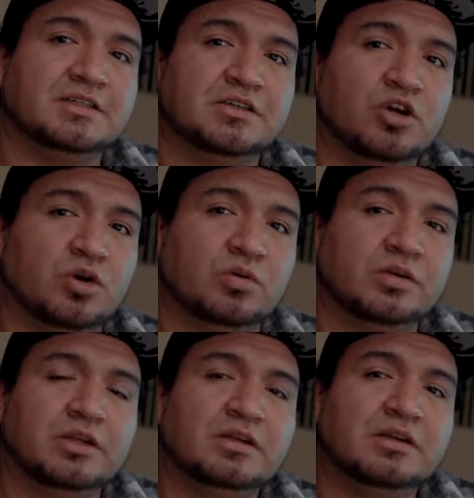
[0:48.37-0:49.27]
code
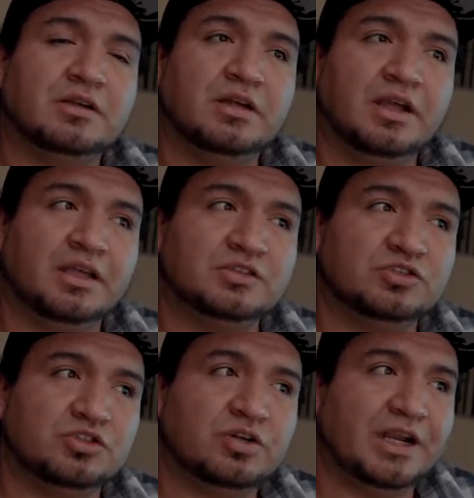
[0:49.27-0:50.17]

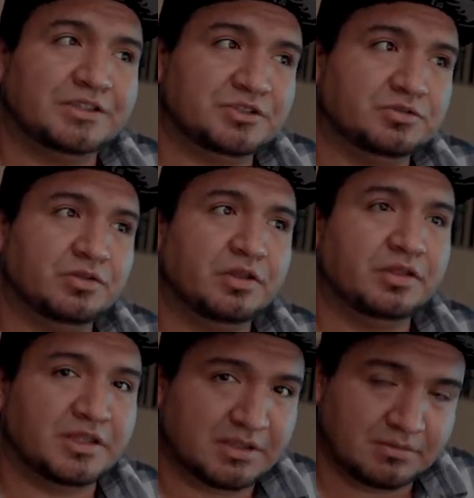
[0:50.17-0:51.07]
into your actual
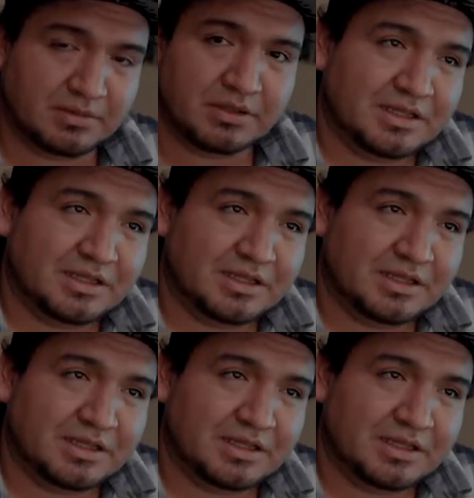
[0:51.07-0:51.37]
theme.